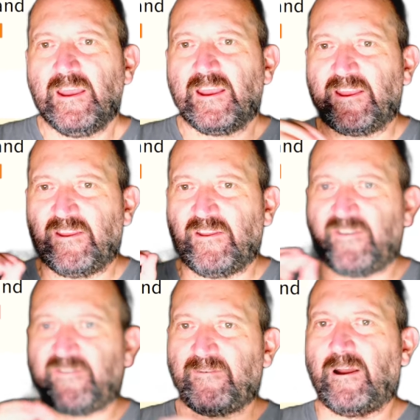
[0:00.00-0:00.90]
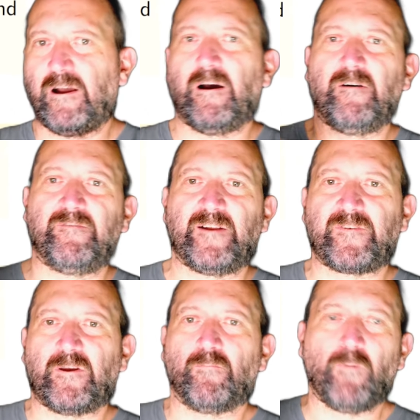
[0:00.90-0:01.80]
is
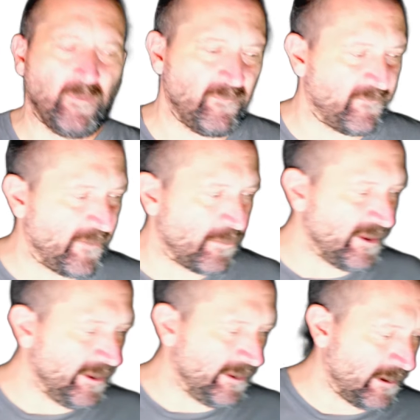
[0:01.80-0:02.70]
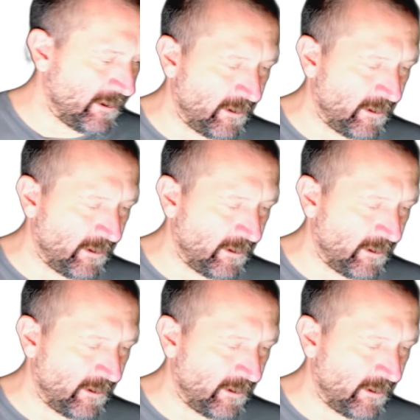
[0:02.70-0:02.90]
that one very